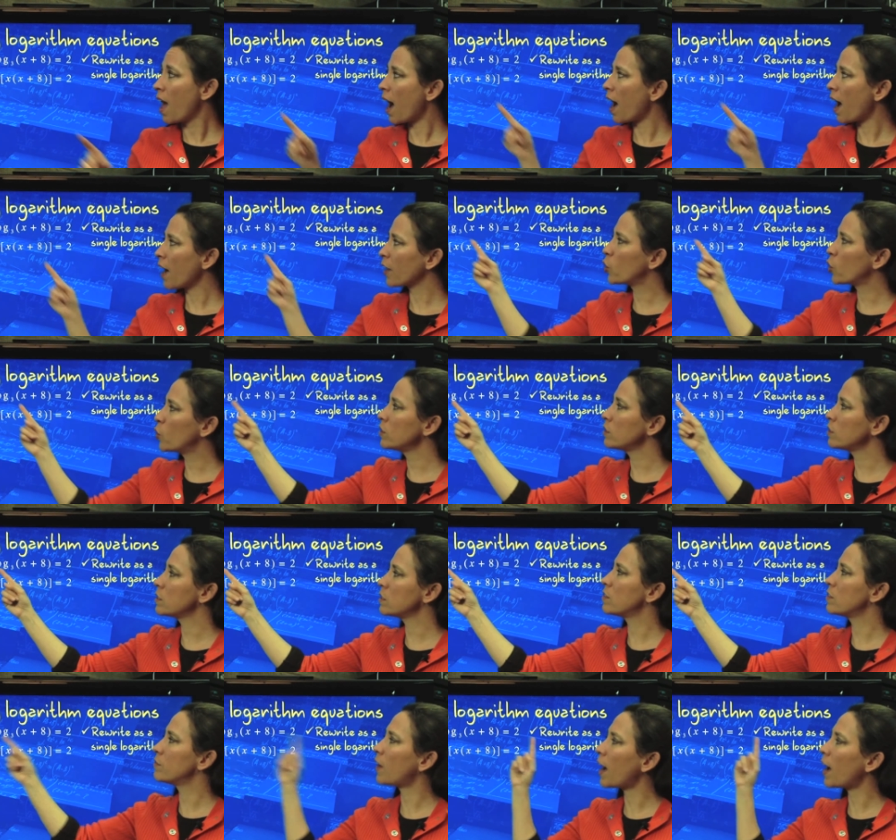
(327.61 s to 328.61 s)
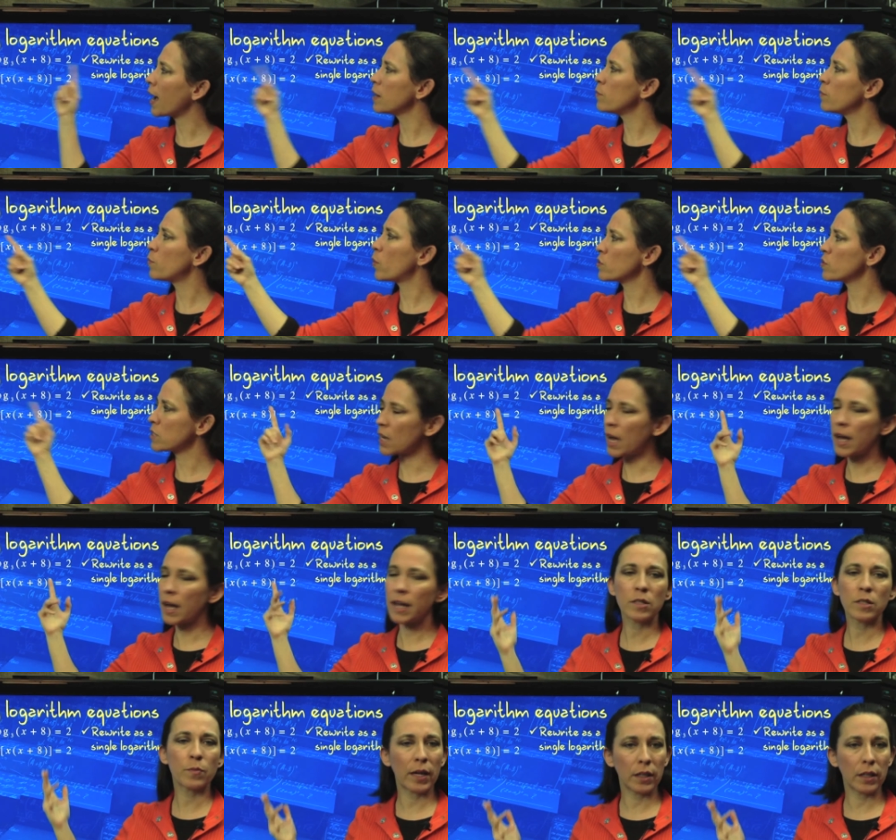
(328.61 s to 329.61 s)
I couldn't divide both
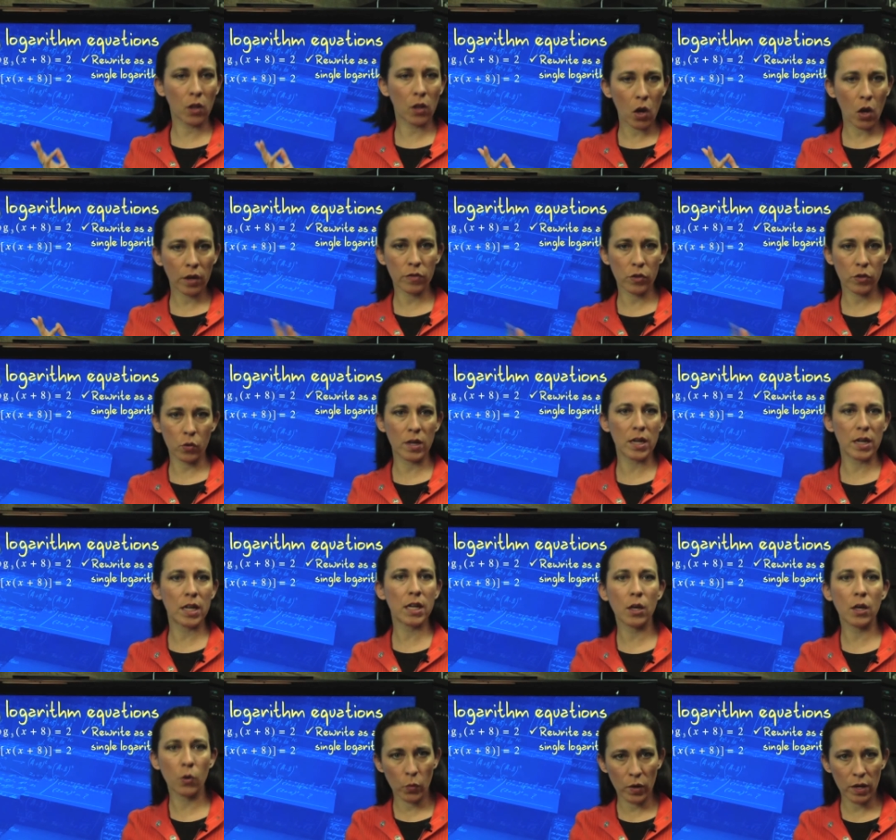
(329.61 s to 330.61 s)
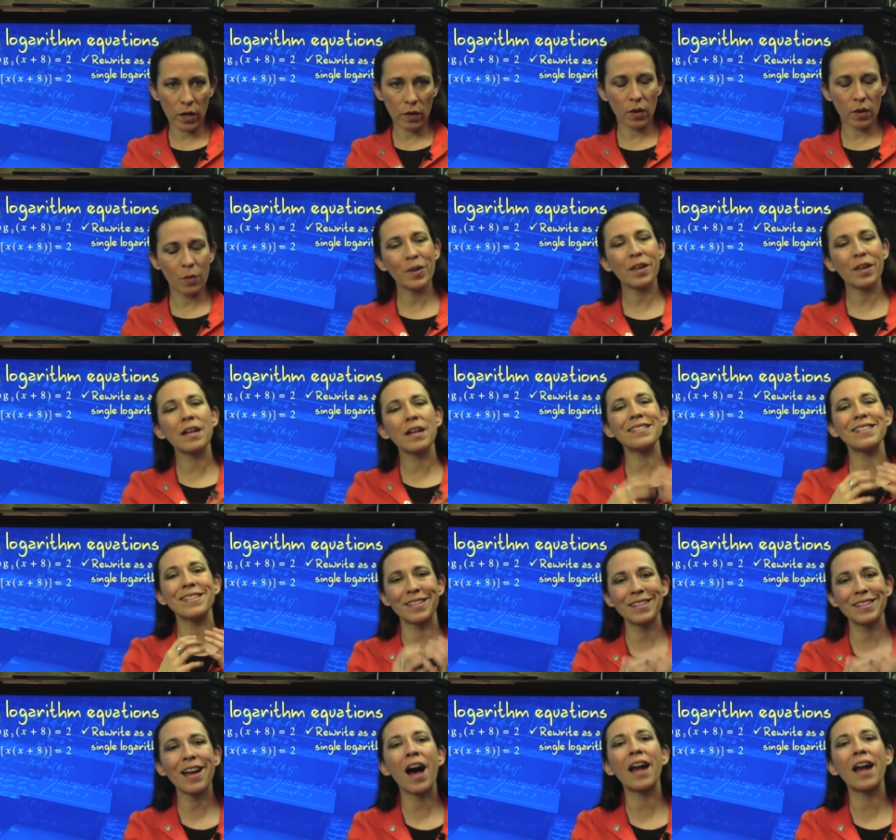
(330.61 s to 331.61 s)
sides by log of 3 to get rid of it because it's
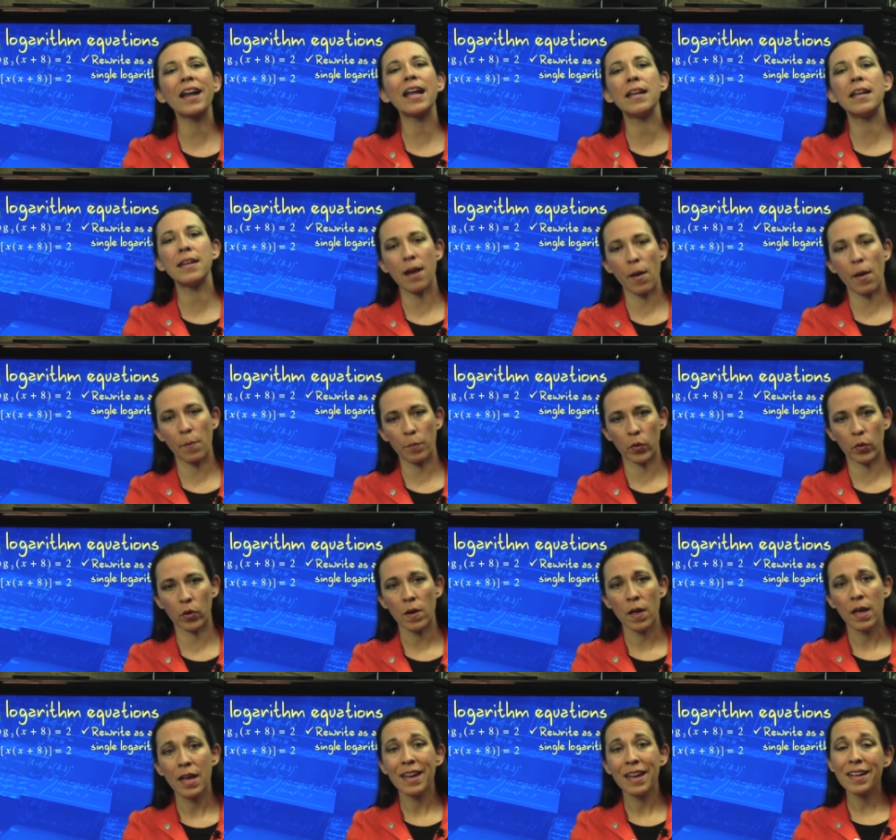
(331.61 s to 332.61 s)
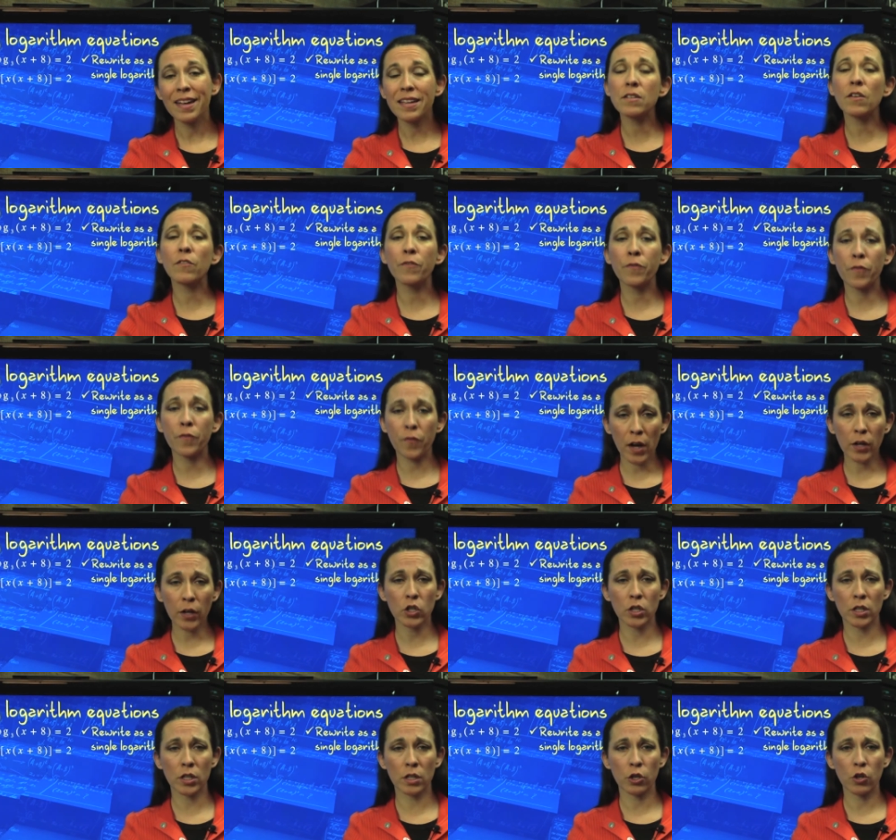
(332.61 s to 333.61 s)
not a number. It's a
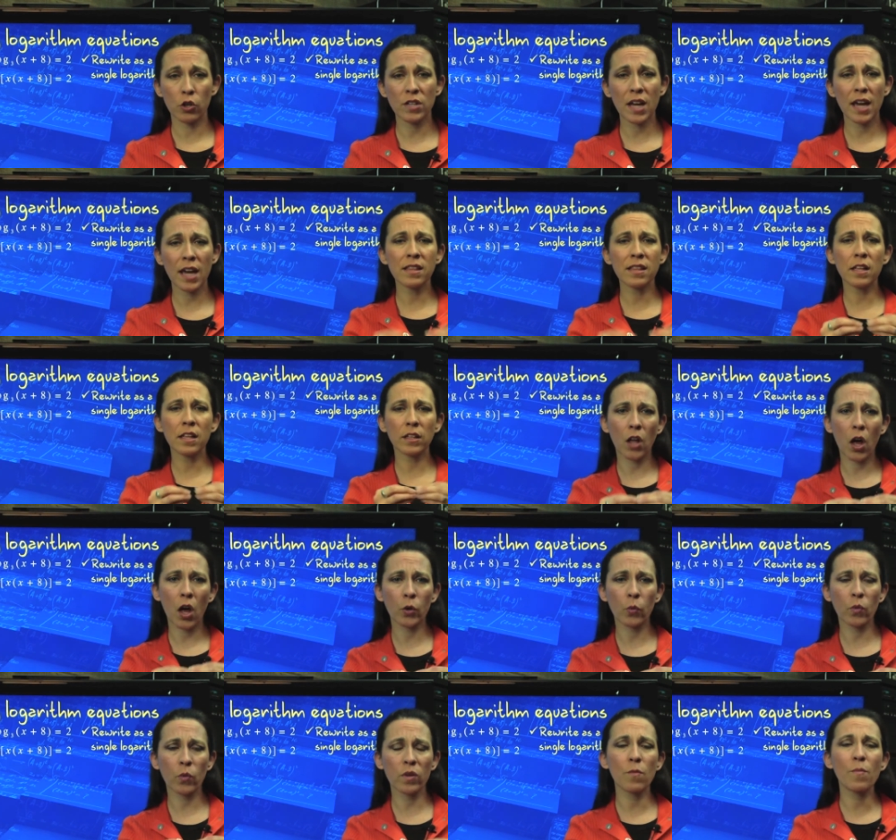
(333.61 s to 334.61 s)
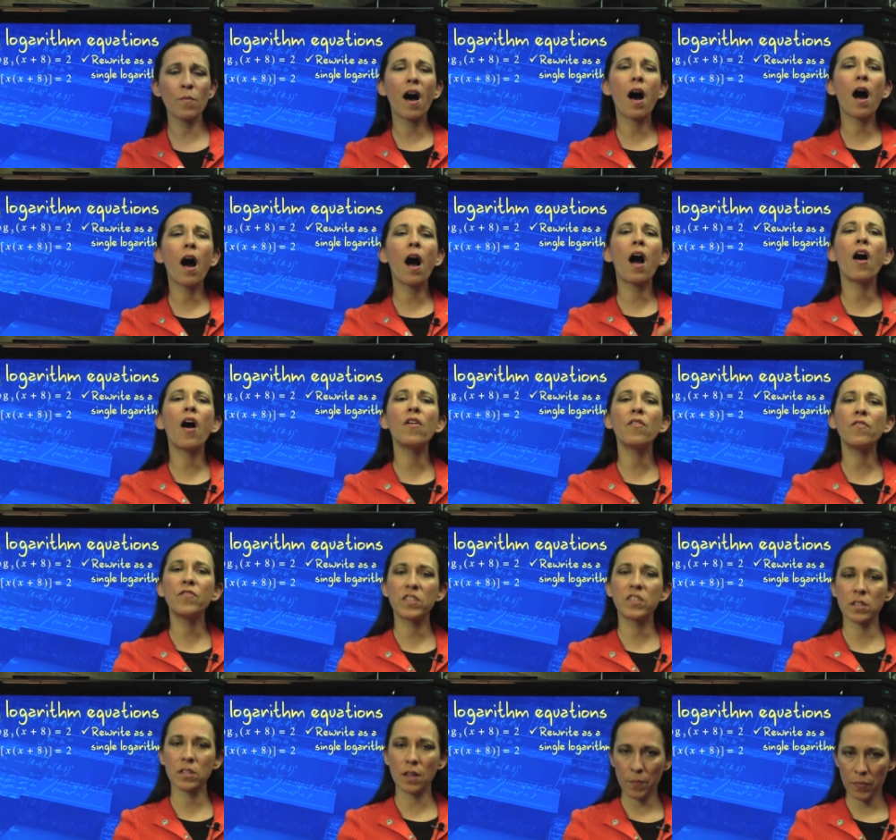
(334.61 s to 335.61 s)
function. You're taking the logarithm of
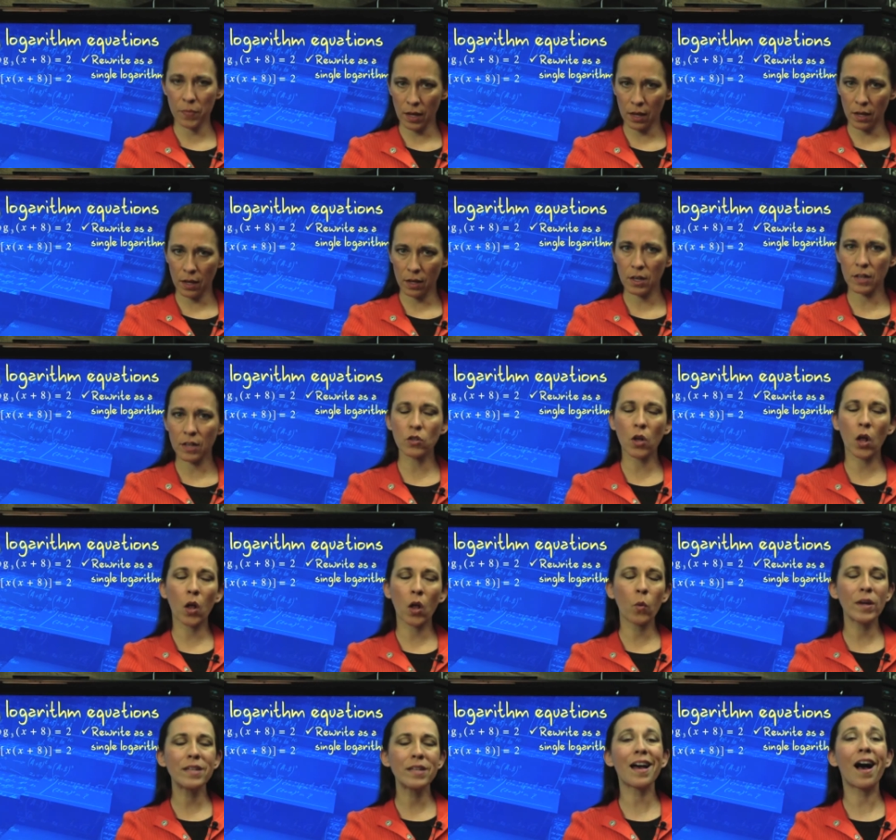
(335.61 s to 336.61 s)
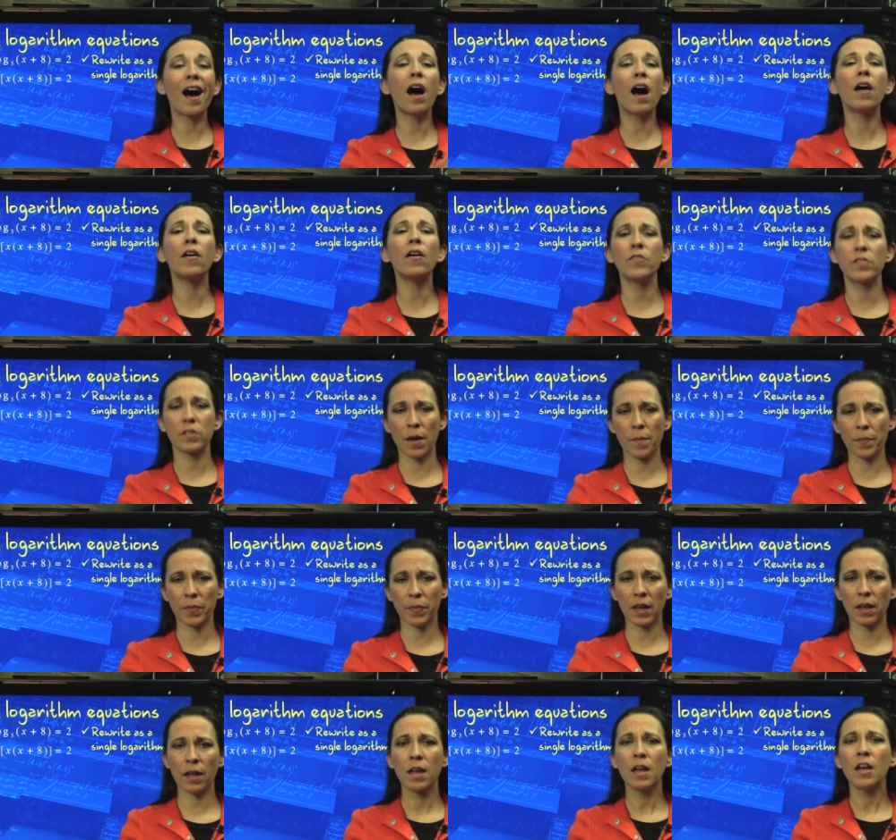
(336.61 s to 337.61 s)
something. It's always of
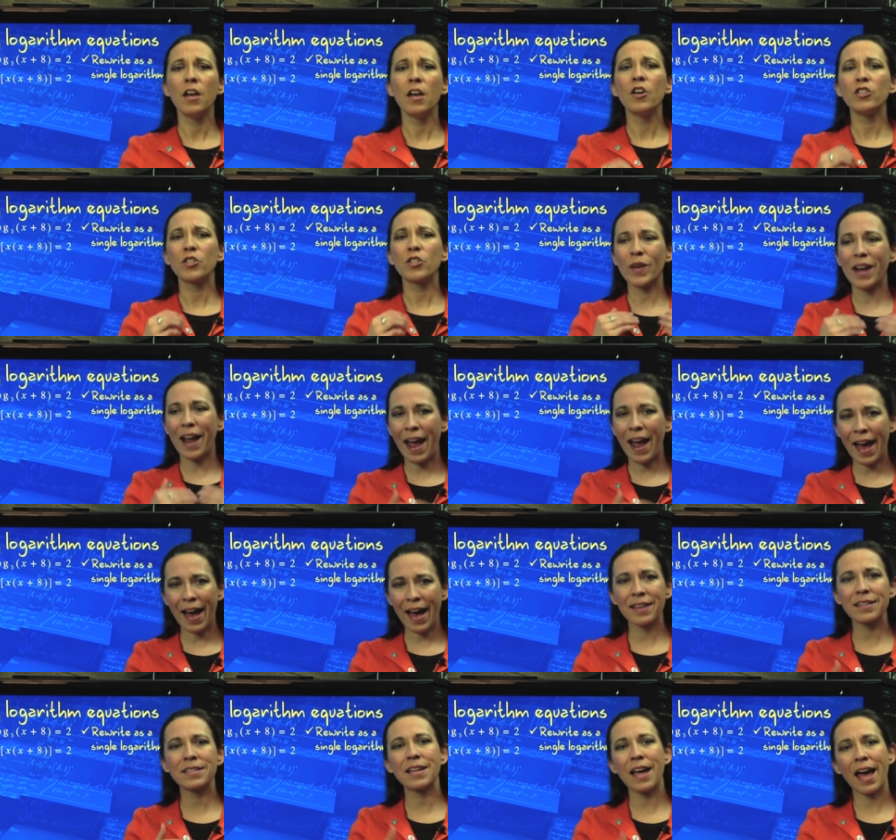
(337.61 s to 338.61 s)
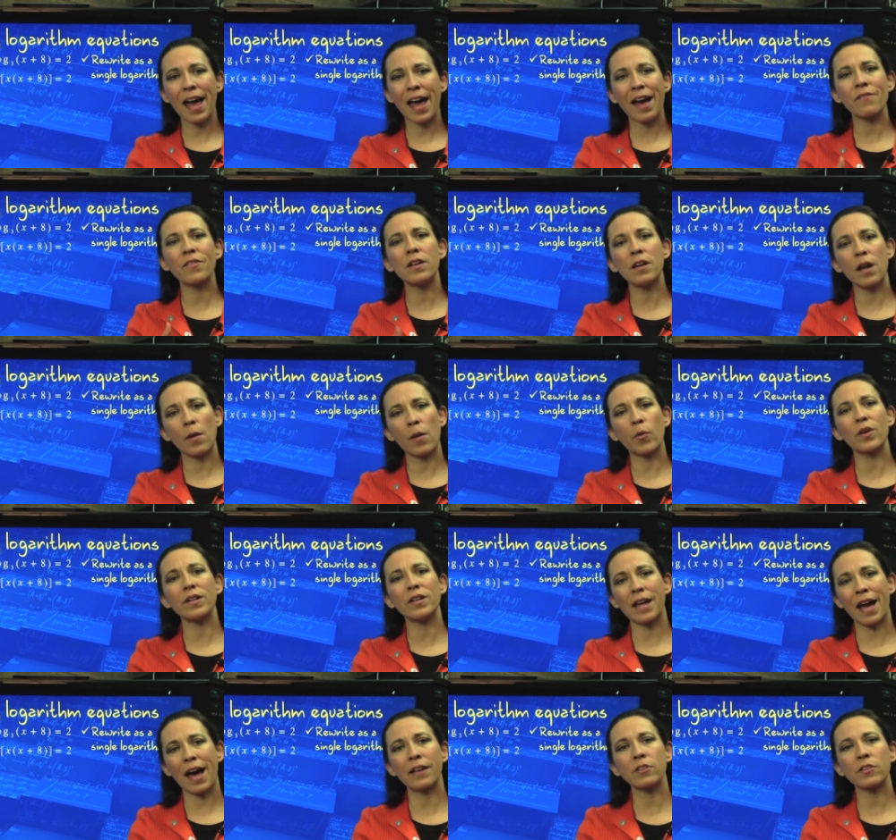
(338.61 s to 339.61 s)
something. So it has to have a number
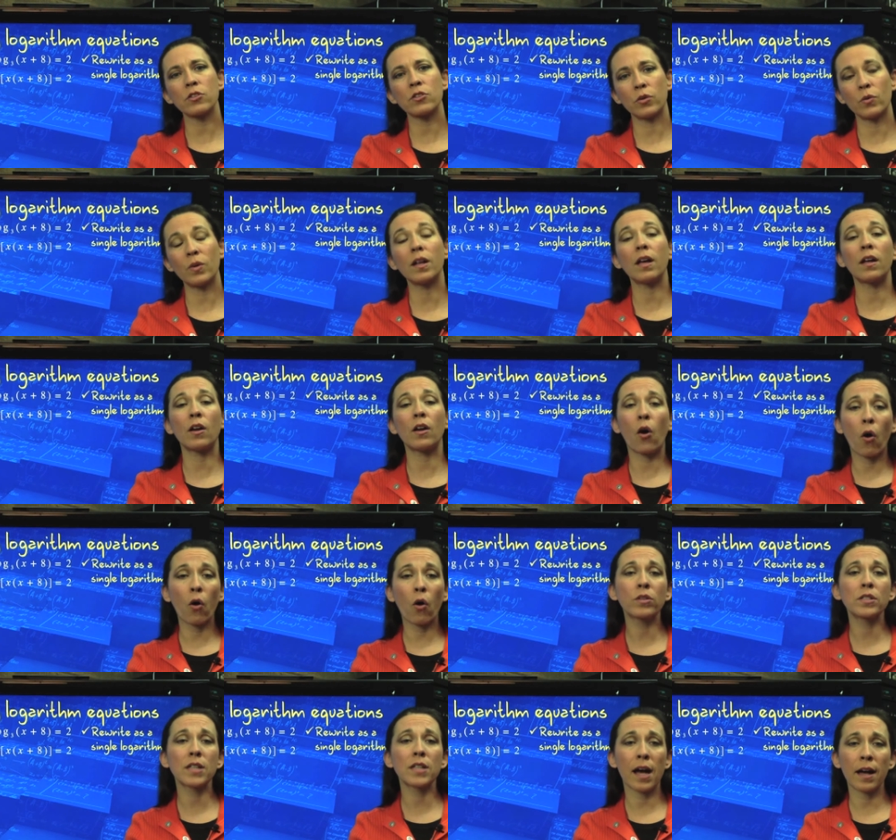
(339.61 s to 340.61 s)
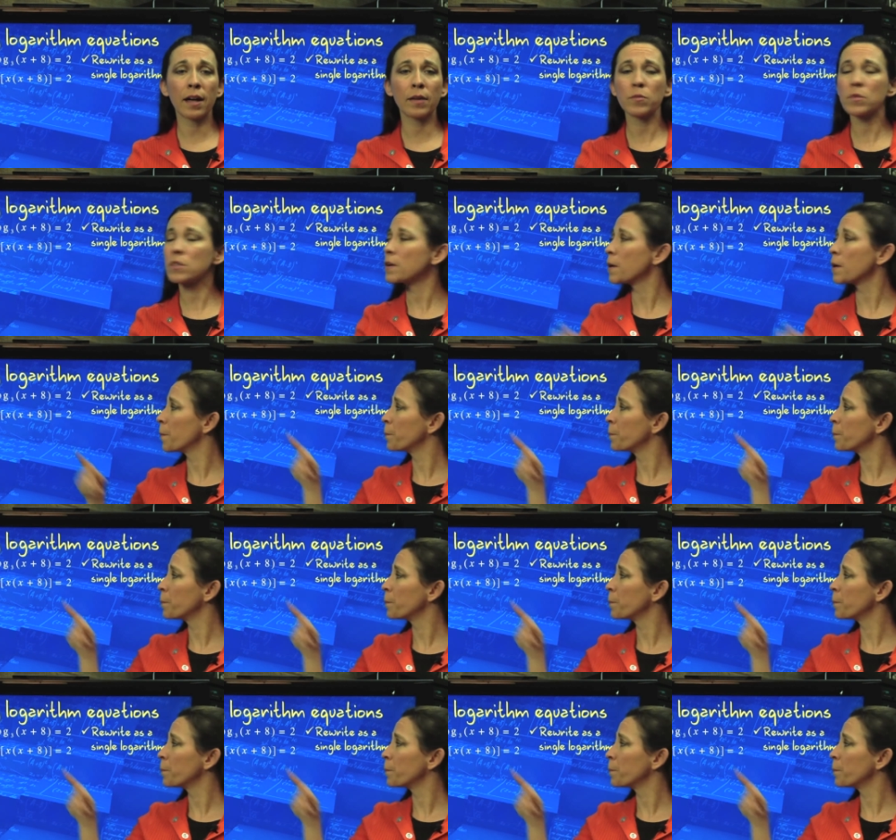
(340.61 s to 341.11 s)
attached to it at all times.